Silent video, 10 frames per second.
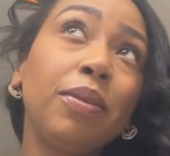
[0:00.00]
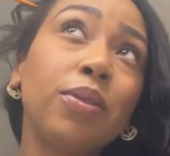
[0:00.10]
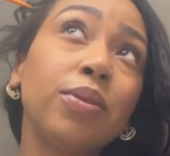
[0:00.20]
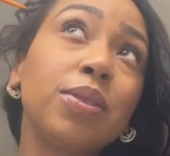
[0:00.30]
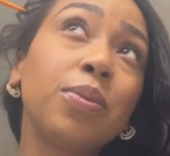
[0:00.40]
we
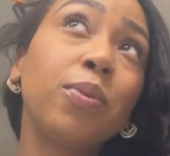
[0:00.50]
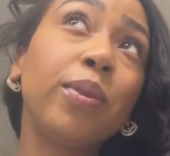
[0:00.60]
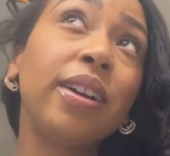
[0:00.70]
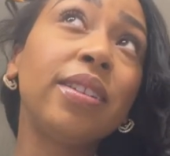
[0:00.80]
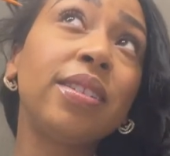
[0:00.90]
know some
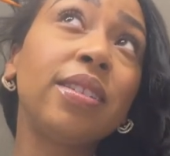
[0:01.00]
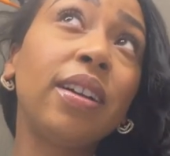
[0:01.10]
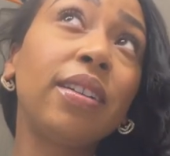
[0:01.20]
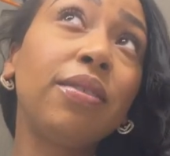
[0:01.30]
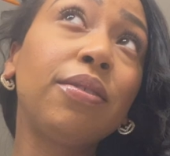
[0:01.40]
weird stuff
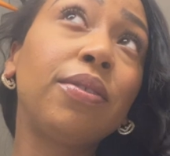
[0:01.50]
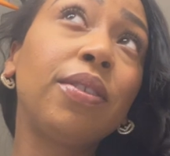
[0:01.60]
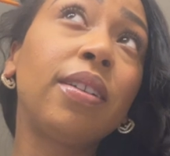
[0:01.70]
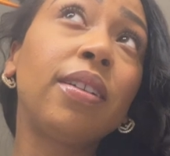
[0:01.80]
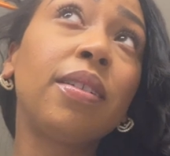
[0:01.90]

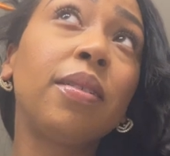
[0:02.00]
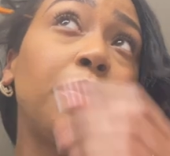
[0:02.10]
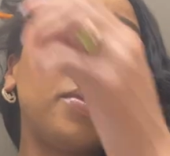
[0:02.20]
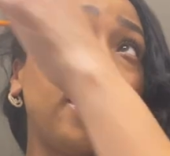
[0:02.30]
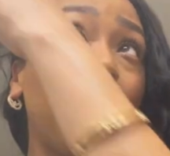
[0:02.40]

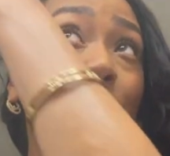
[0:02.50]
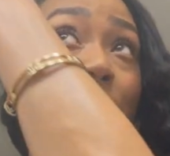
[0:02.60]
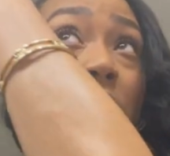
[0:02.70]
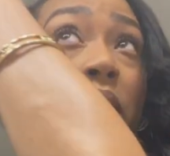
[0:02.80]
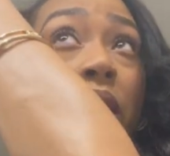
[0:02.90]
but yep
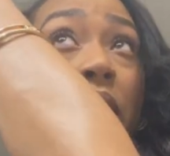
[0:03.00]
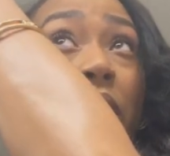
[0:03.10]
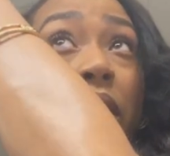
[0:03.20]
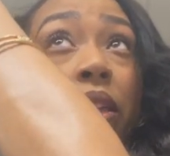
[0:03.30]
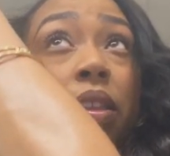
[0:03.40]

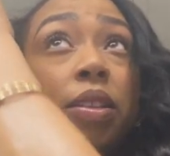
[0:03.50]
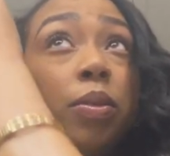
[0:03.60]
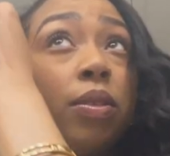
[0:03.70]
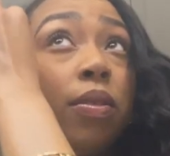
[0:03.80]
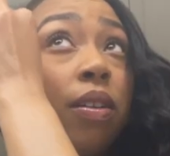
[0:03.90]
that's
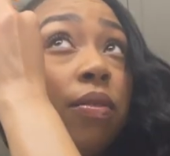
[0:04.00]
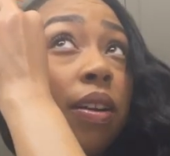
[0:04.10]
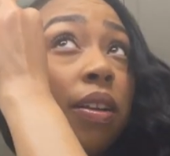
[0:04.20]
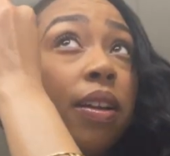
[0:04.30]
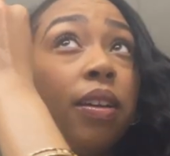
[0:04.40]
what's going on
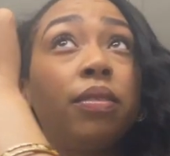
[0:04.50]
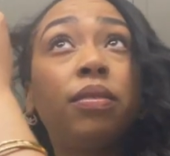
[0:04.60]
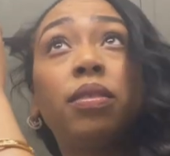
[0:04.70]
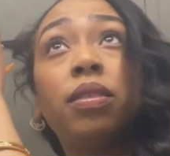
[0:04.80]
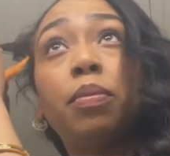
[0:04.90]
right
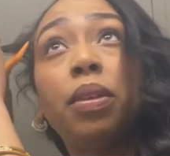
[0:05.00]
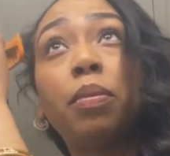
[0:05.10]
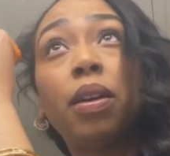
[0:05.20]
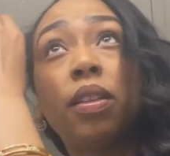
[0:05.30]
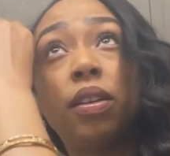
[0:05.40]
now and me
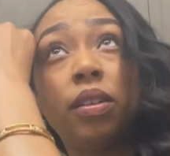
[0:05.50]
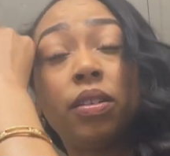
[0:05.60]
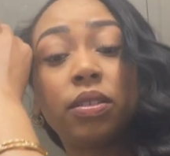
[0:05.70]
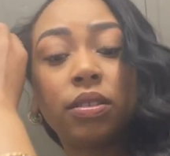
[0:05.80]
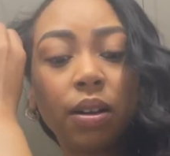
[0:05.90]
and Mal are gonna go
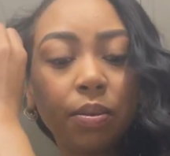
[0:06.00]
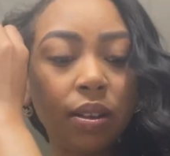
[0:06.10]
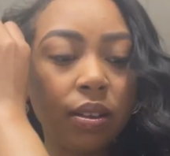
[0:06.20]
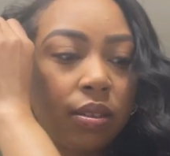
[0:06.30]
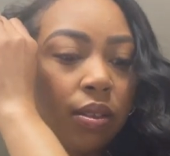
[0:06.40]
to
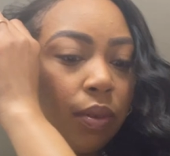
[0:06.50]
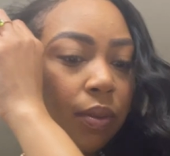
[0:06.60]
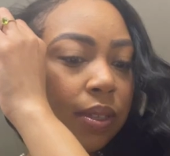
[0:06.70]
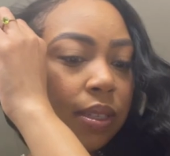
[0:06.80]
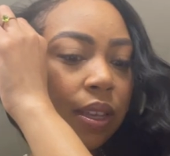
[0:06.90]
Starbucks so we
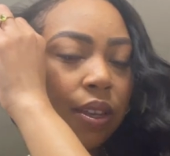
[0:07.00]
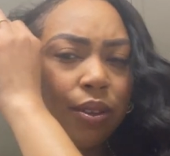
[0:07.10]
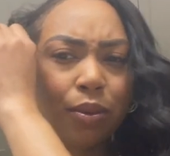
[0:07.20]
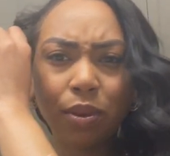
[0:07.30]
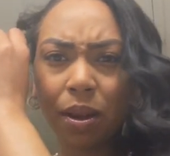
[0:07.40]
will see
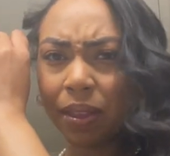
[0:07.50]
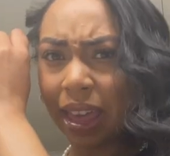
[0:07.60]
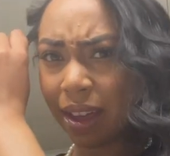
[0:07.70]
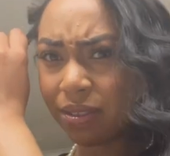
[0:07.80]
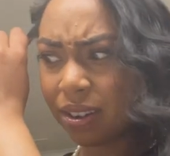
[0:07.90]
you probably
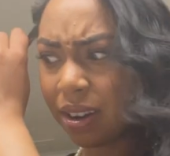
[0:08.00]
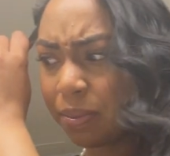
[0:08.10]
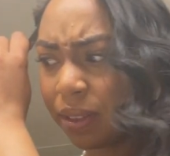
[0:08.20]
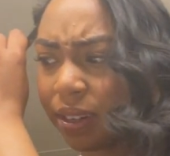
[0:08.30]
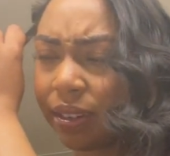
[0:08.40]
after our
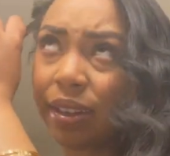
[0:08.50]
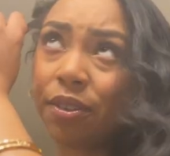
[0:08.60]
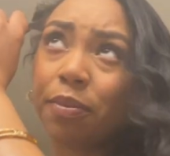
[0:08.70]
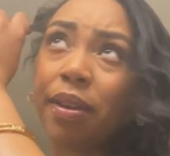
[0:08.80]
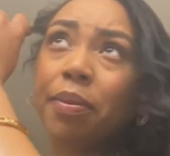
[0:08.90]
plenary
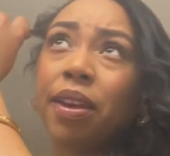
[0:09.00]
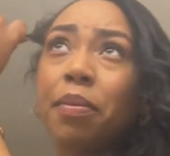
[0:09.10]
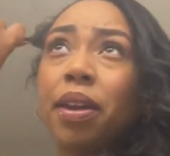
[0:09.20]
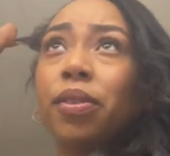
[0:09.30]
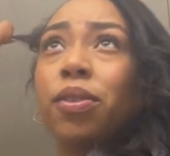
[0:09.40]
or maybe I
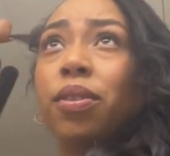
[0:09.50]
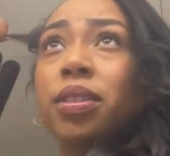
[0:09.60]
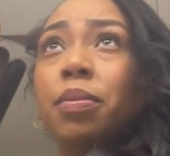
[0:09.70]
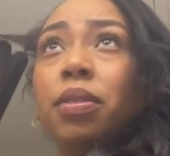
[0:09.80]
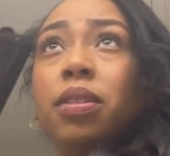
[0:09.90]
might
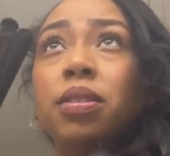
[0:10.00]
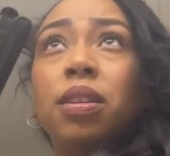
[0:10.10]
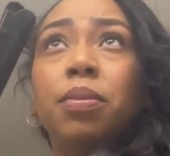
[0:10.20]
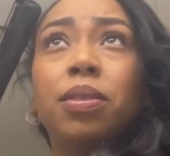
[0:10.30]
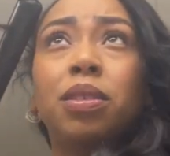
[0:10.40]
record something at
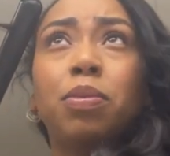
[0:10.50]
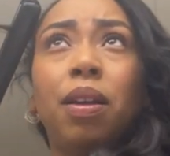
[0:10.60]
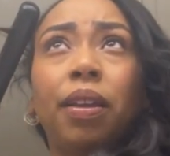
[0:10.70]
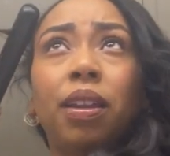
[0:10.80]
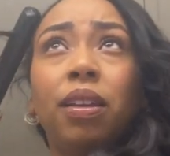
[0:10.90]
Starbucks
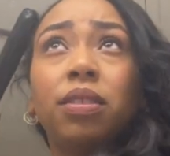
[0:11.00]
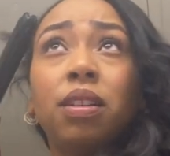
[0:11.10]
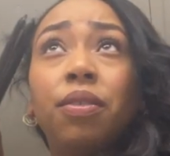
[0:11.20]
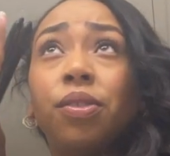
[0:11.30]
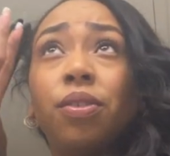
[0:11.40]
probably not because I
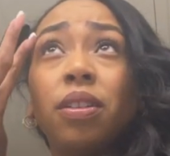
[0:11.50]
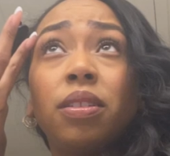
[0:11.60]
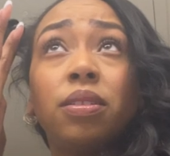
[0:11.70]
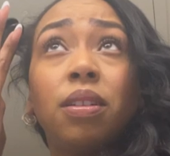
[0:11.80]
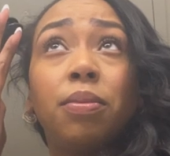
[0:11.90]
already recorded
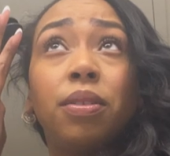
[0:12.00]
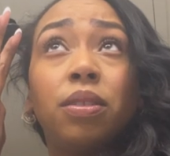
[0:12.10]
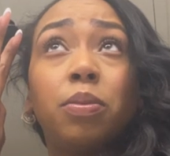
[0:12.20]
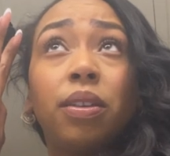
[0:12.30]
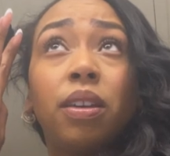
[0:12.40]
in
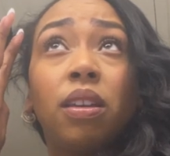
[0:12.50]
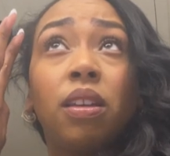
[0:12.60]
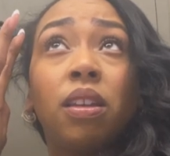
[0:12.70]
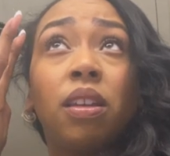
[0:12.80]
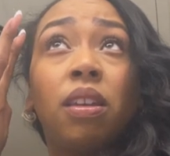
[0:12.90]
Starbucks but
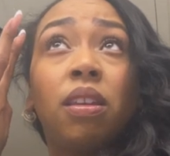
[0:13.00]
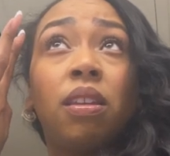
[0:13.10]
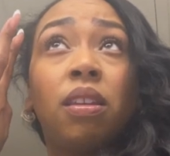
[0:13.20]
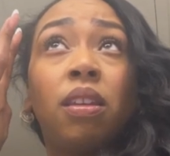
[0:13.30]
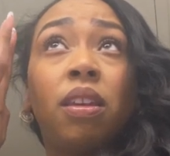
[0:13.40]

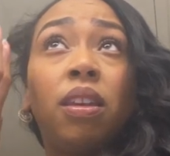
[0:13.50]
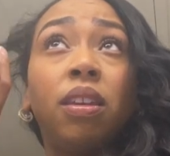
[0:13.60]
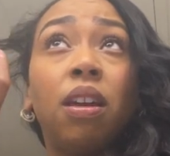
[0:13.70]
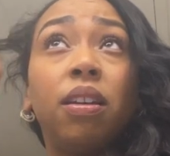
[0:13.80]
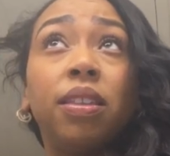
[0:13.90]

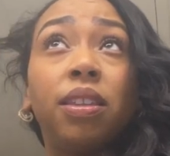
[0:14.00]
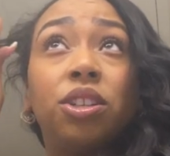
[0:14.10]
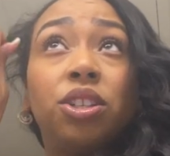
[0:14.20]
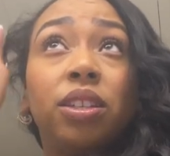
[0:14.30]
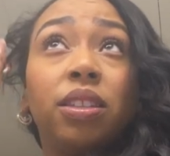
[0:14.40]
Mm-hmm. Y'all get the
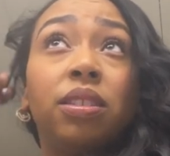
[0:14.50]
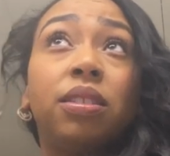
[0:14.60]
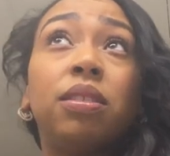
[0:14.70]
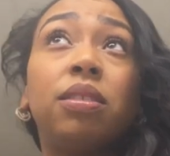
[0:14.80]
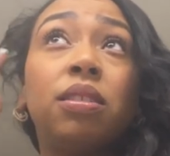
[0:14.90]

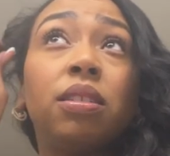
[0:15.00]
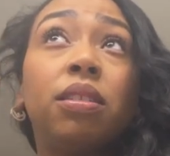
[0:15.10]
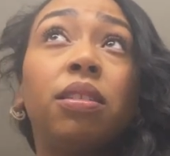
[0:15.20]
gist.